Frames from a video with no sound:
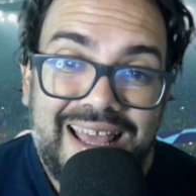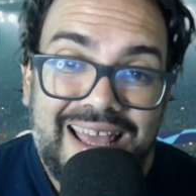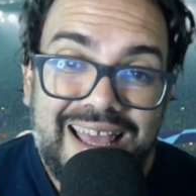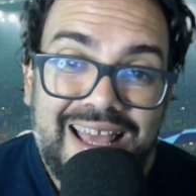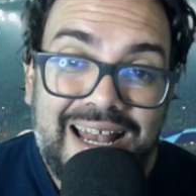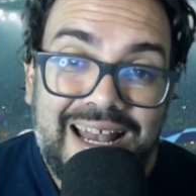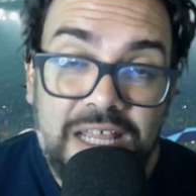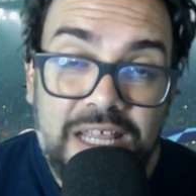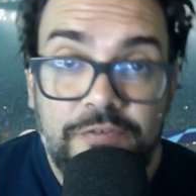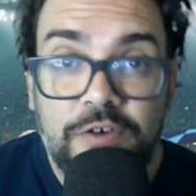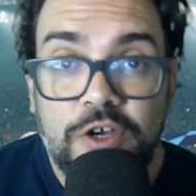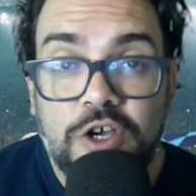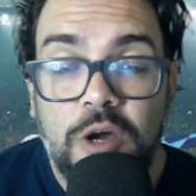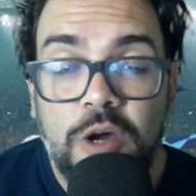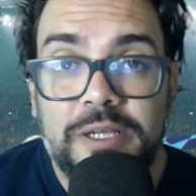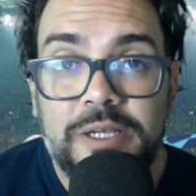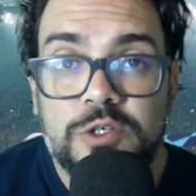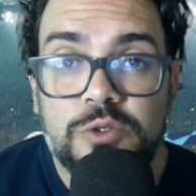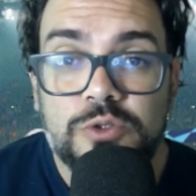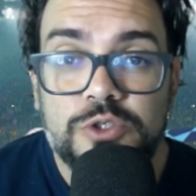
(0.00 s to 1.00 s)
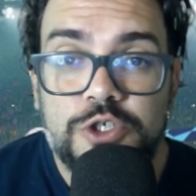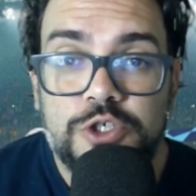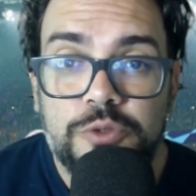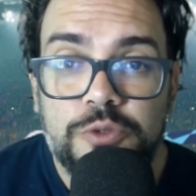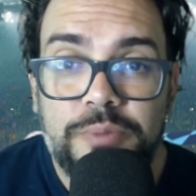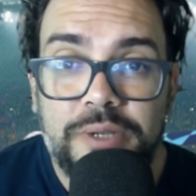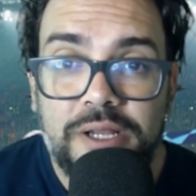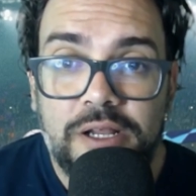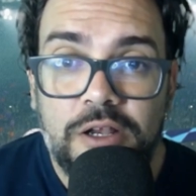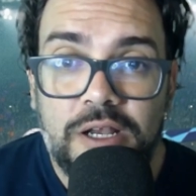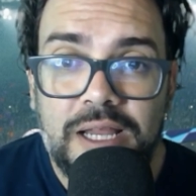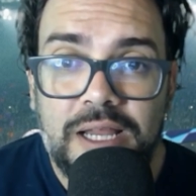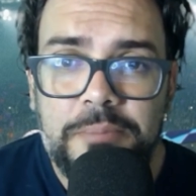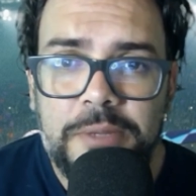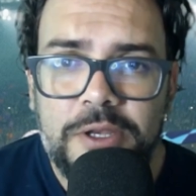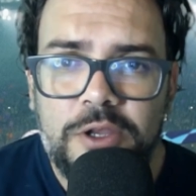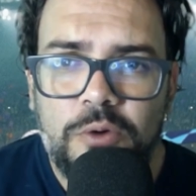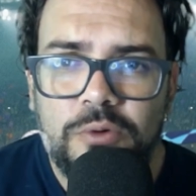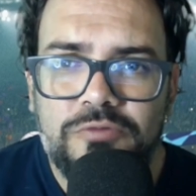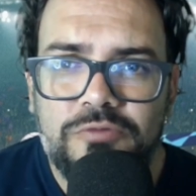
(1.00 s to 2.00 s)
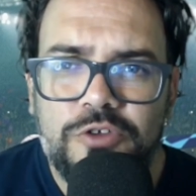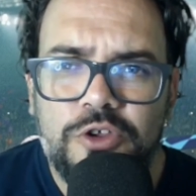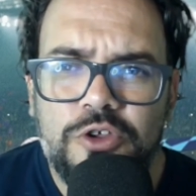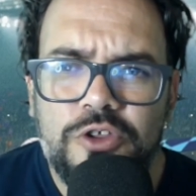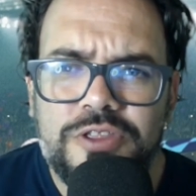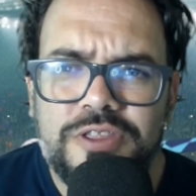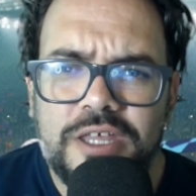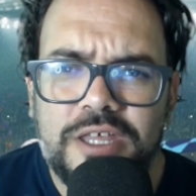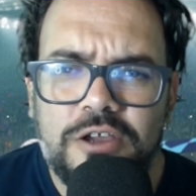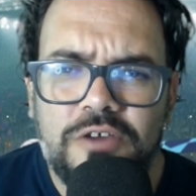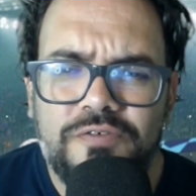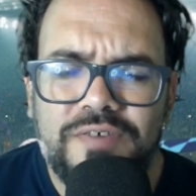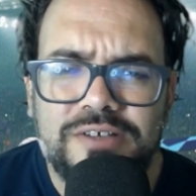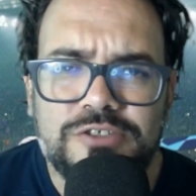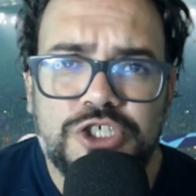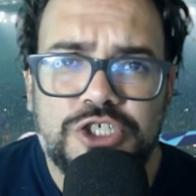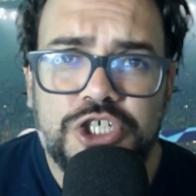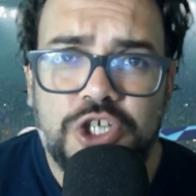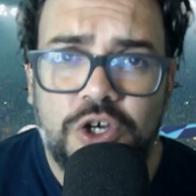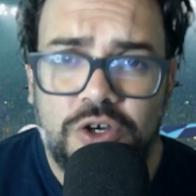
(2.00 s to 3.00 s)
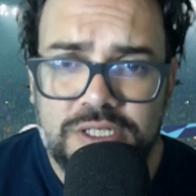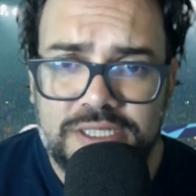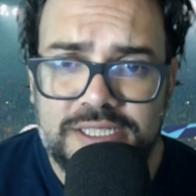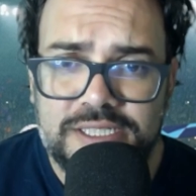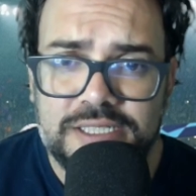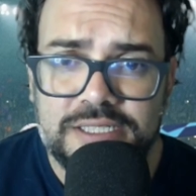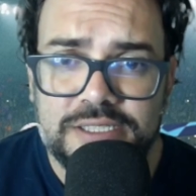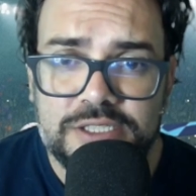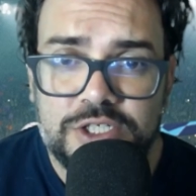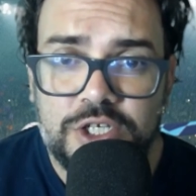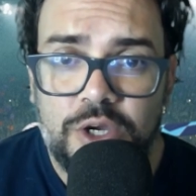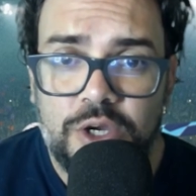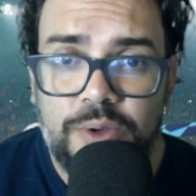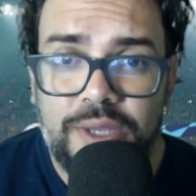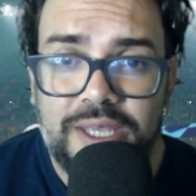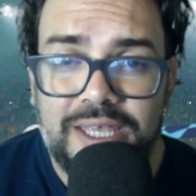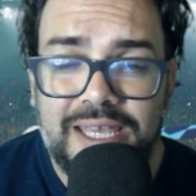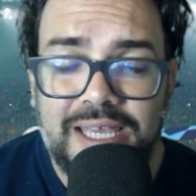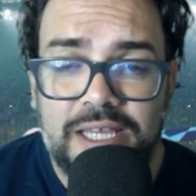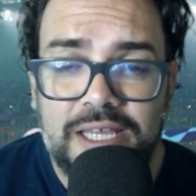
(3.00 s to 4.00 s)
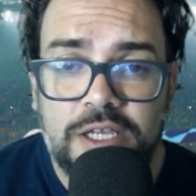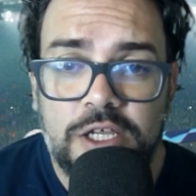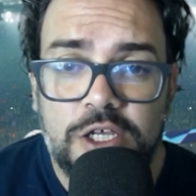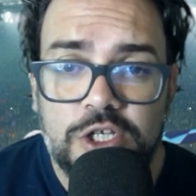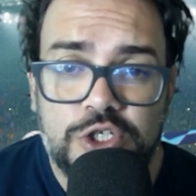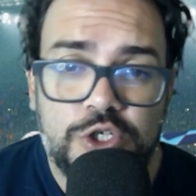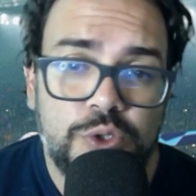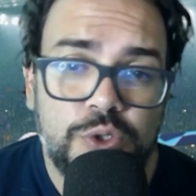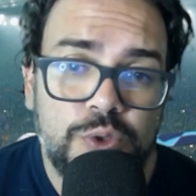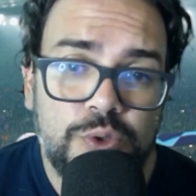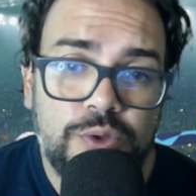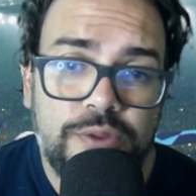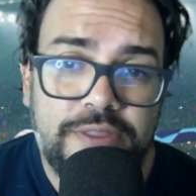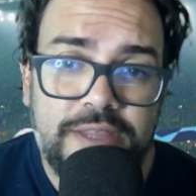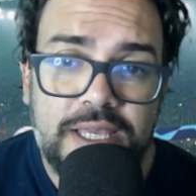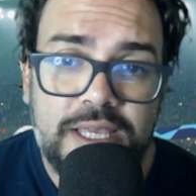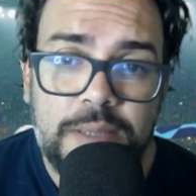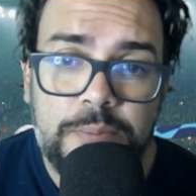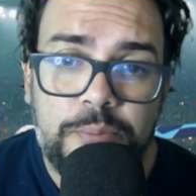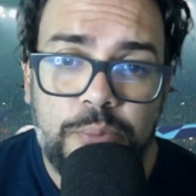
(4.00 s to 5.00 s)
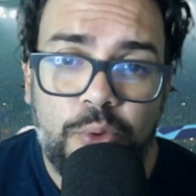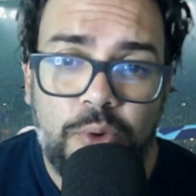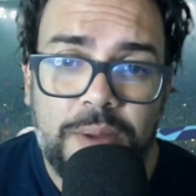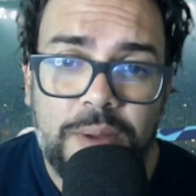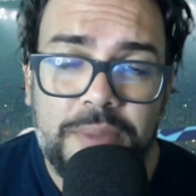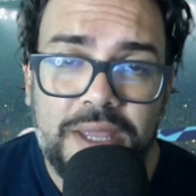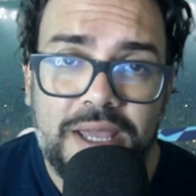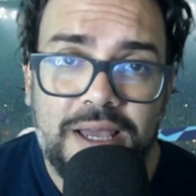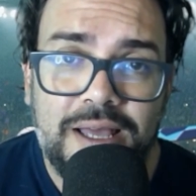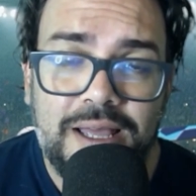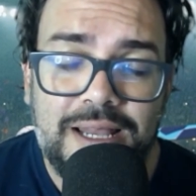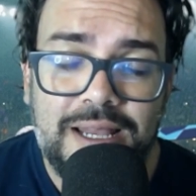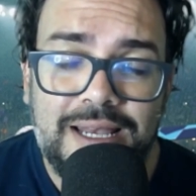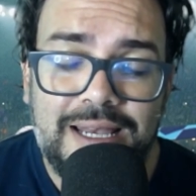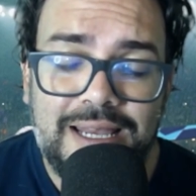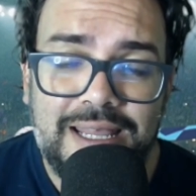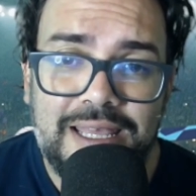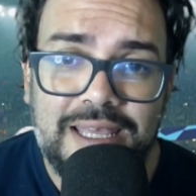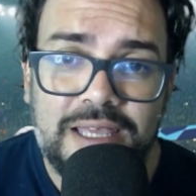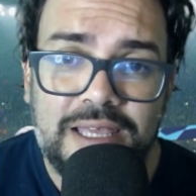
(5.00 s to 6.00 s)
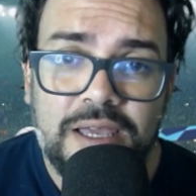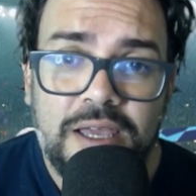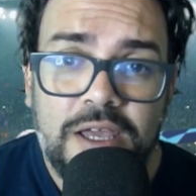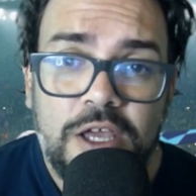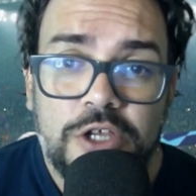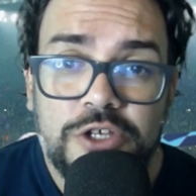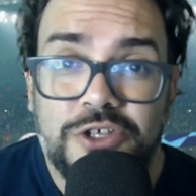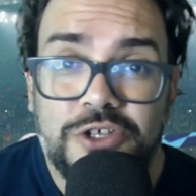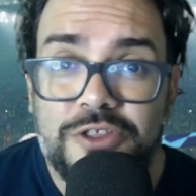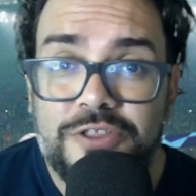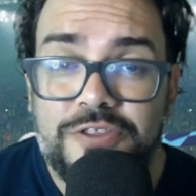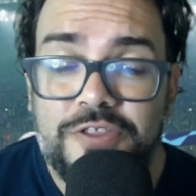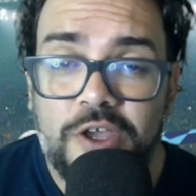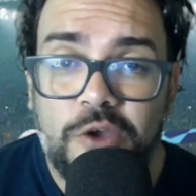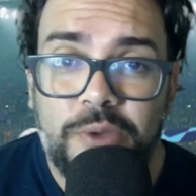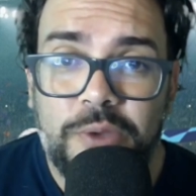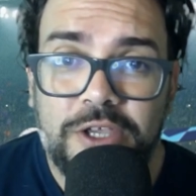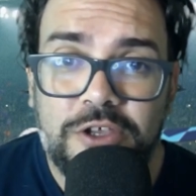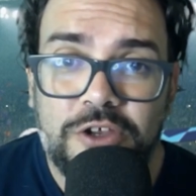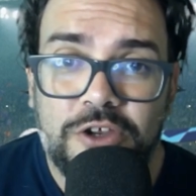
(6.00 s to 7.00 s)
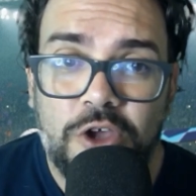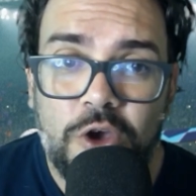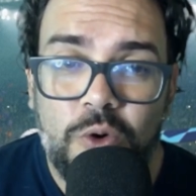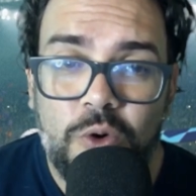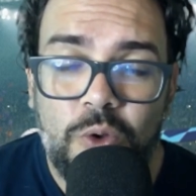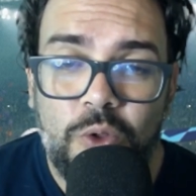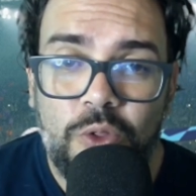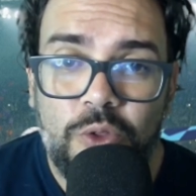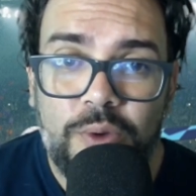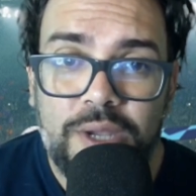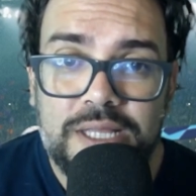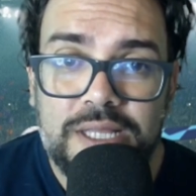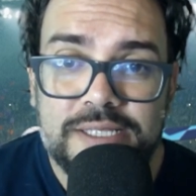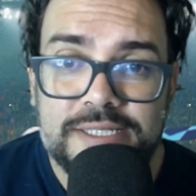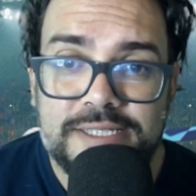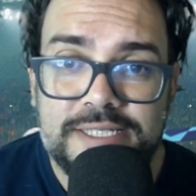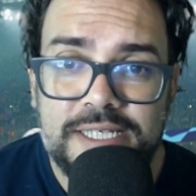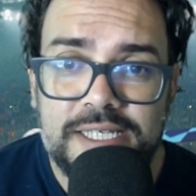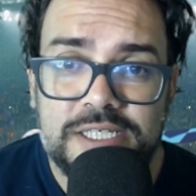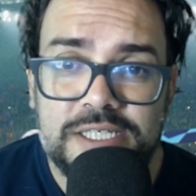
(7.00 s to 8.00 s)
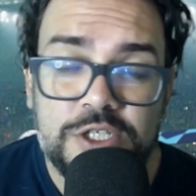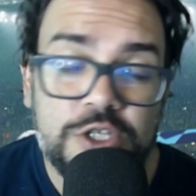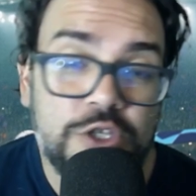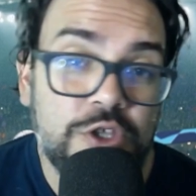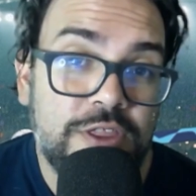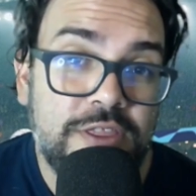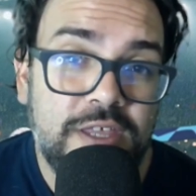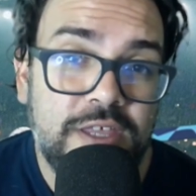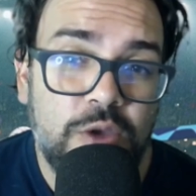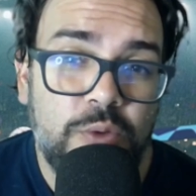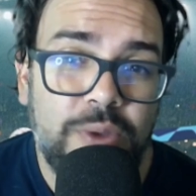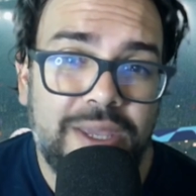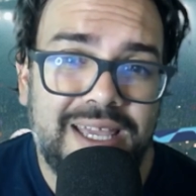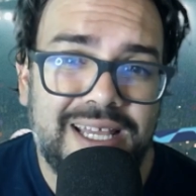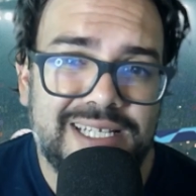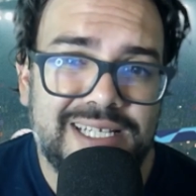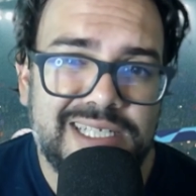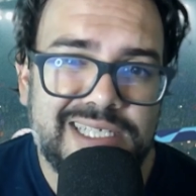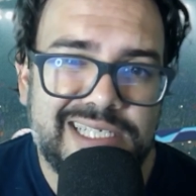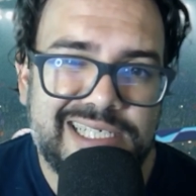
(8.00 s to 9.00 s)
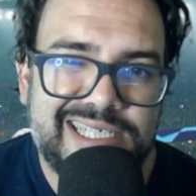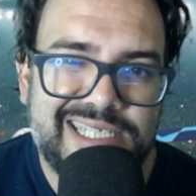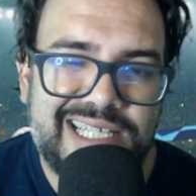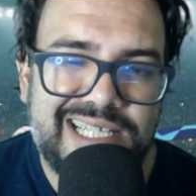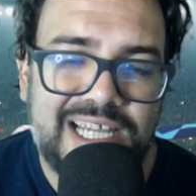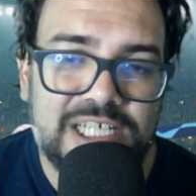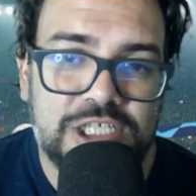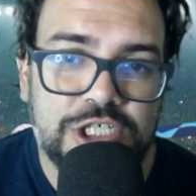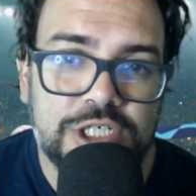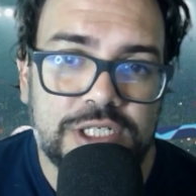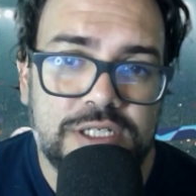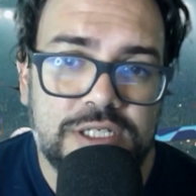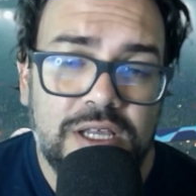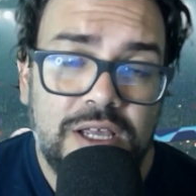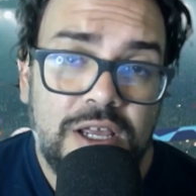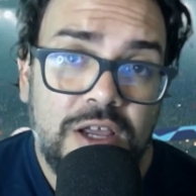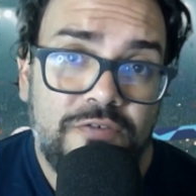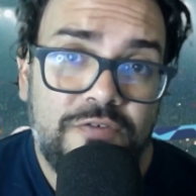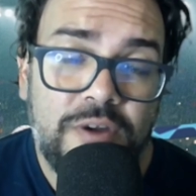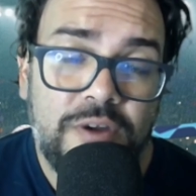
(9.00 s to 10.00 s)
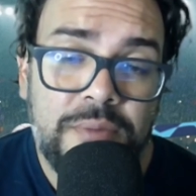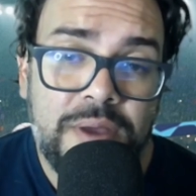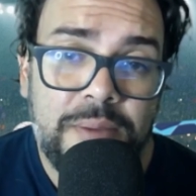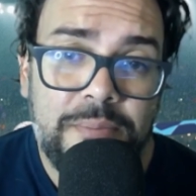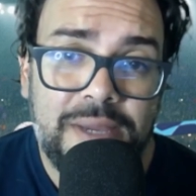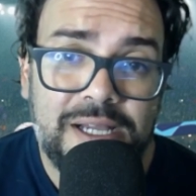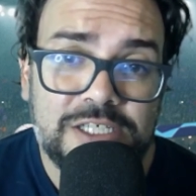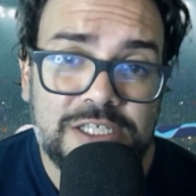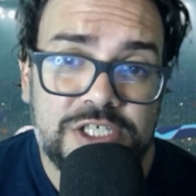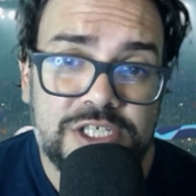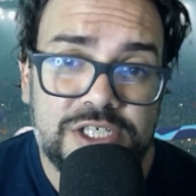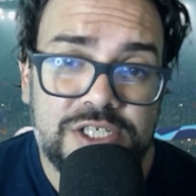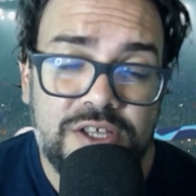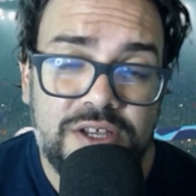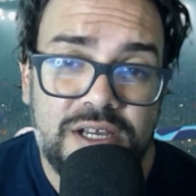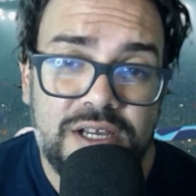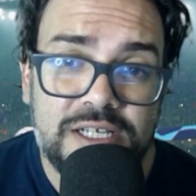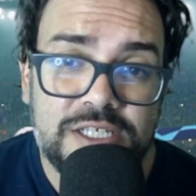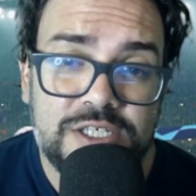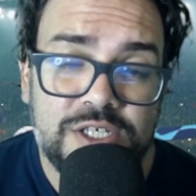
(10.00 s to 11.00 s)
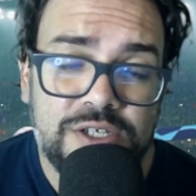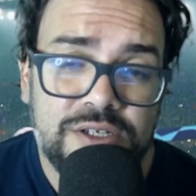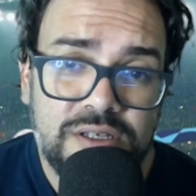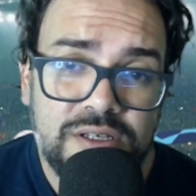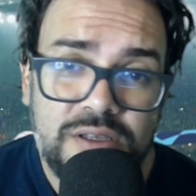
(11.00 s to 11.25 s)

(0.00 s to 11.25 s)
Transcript: Leave a comment or two, but let me know what you think of our chances going into the Premier League. Do you think we could go all the way this season? Do you think we can snatch it from Manchester United?